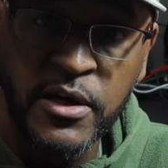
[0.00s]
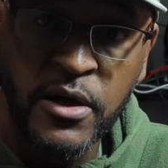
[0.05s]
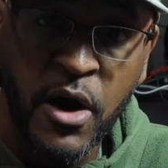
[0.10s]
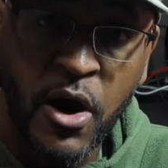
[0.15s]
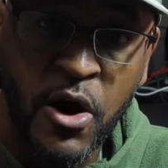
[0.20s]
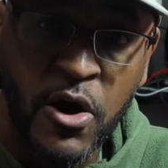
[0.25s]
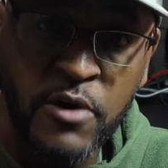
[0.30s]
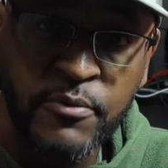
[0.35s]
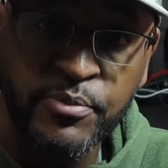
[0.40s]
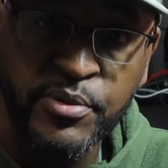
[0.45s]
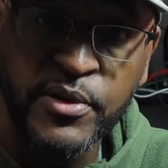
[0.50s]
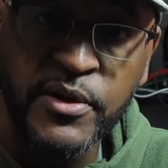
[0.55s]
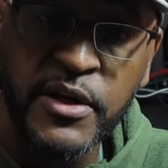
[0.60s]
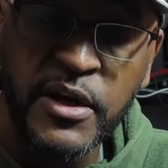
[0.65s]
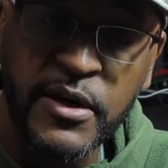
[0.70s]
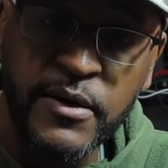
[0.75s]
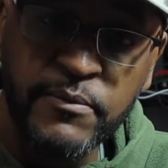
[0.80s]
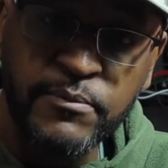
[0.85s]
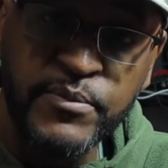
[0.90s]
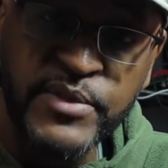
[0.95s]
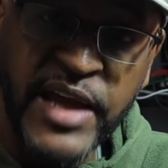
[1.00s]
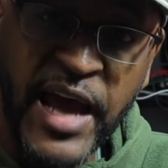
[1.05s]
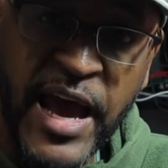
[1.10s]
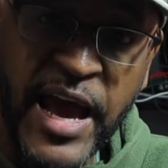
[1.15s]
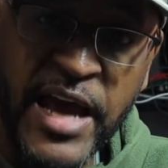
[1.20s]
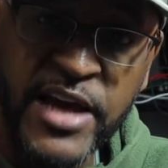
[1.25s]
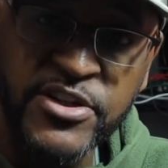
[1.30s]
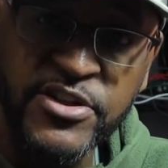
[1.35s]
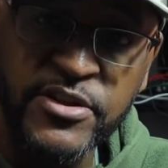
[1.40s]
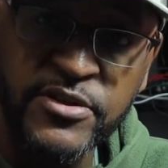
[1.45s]

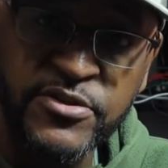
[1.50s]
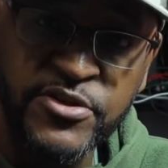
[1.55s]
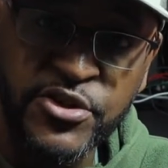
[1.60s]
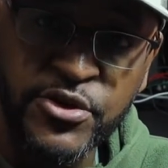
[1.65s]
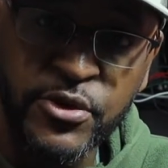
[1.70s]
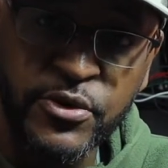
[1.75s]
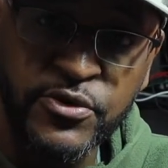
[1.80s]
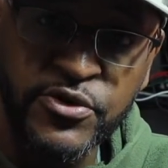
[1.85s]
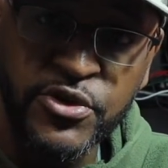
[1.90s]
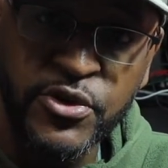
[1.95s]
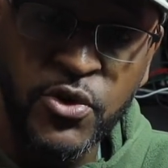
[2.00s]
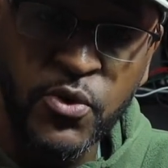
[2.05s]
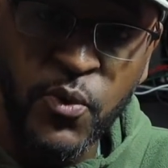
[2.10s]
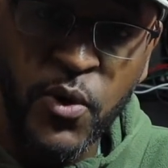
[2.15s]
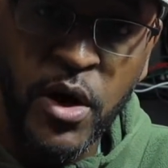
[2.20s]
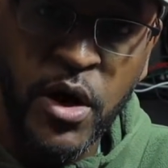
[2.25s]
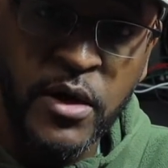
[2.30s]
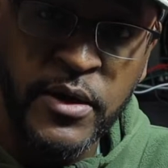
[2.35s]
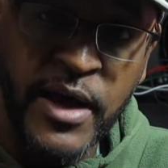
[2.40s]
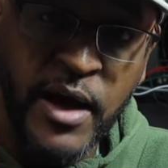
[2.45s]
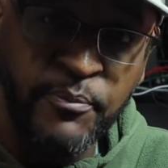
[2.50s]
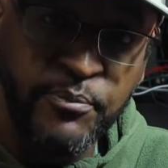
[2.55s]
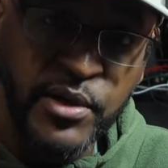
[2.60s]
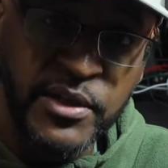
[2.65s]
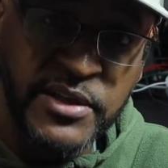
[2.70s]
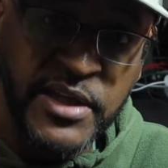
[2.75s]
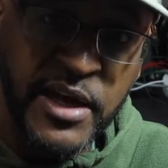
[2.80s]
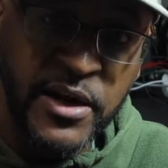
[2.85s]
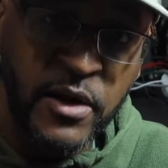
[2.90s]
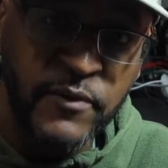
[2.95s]
CARP-001. I'll
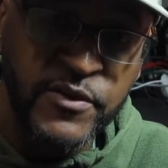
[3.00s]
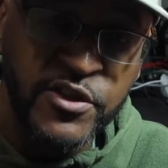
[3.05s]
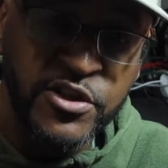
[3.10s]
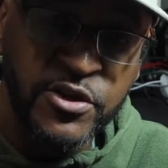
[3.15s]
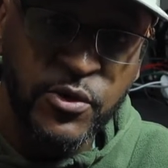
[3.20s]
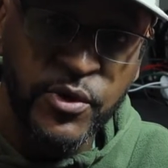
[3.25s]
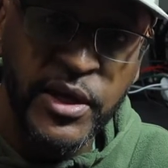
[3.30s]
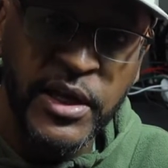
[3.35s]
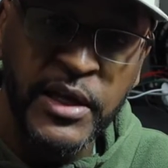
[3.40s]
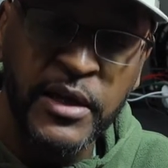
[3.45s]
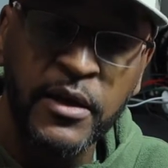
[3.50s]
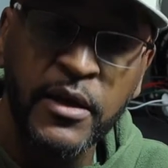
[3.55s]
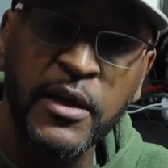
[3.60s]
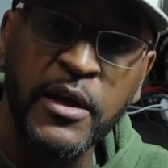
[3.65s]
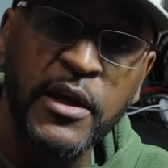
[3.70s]
put that on the screen.